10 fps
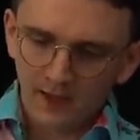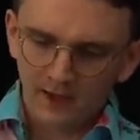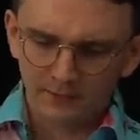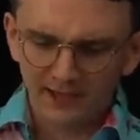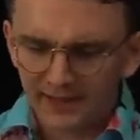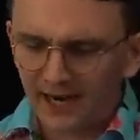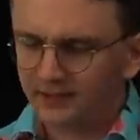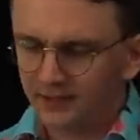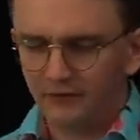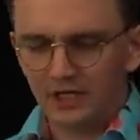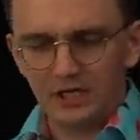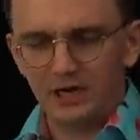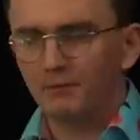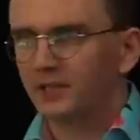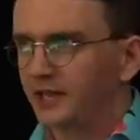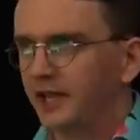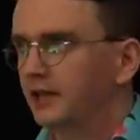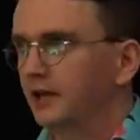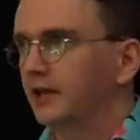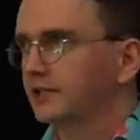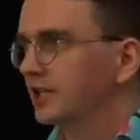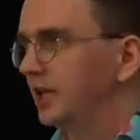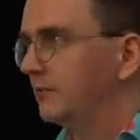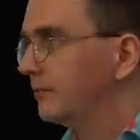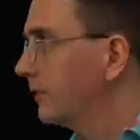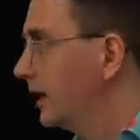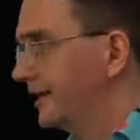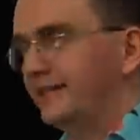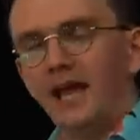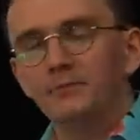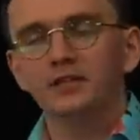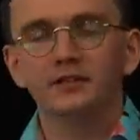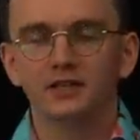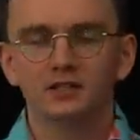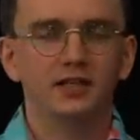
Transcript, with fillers: And the 9th Division in particular seemed adept at this.